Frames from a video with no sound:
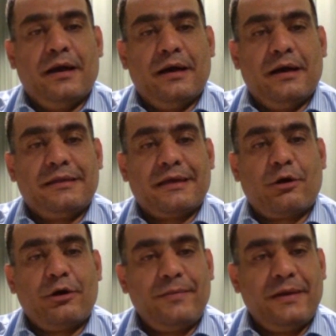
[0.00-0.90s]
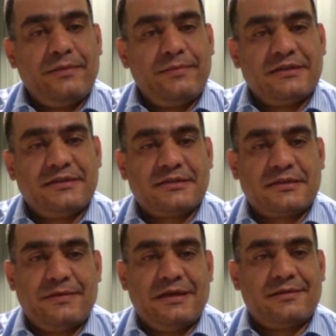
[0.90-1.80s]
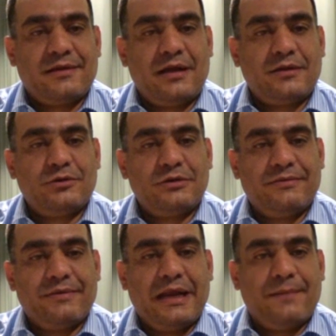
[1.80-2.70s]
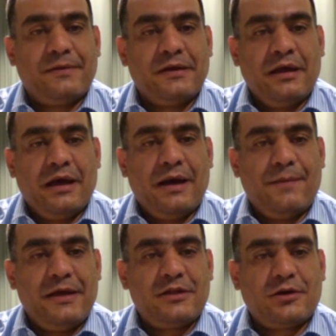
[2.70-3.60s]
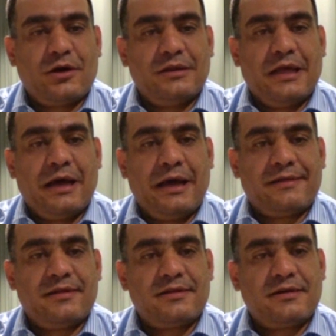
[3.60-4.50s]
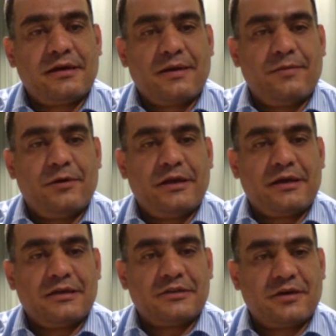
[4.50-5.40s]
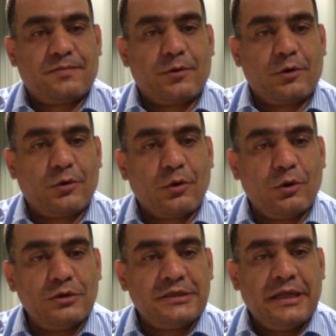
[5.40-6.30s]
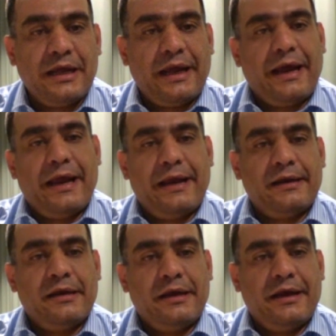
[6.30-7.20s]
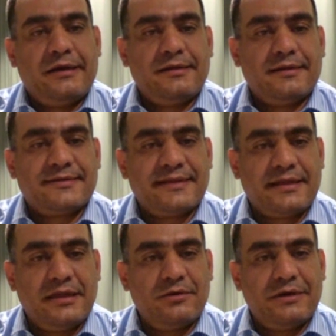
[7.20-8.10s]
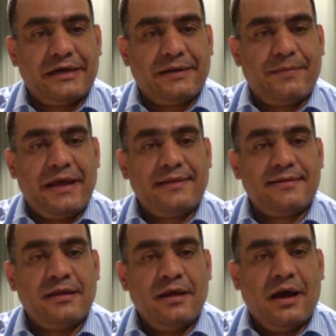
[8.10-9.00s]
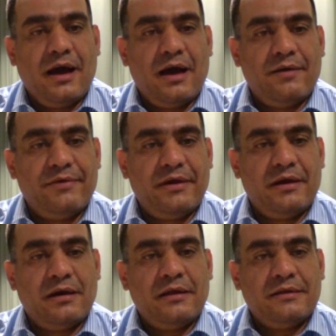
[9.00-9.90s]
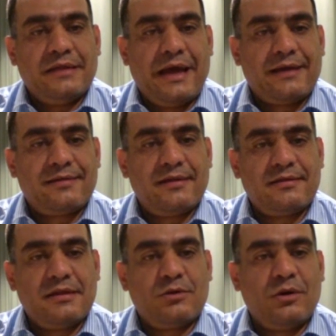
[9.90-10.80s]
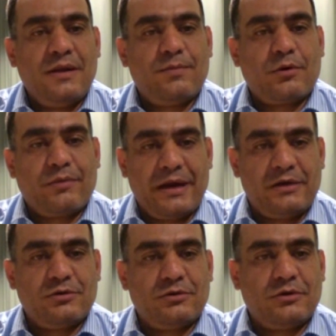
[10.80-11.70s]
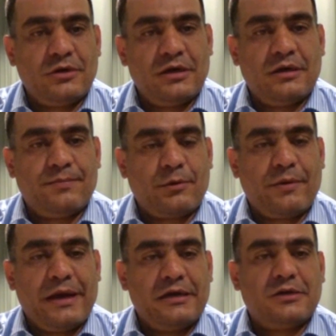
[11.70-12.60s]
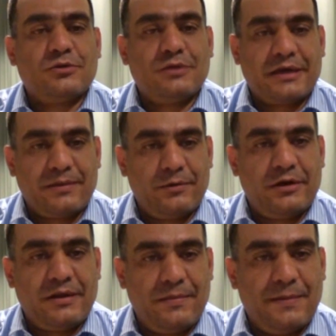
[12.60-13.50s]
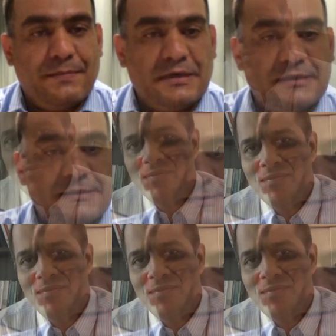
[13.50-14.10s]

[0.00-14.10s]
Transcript: Uh, the content management system is also developed uh, based on the existing community cultural protocols, and it is a secure database uh, where the access is only provided to, uh, provided to the community member.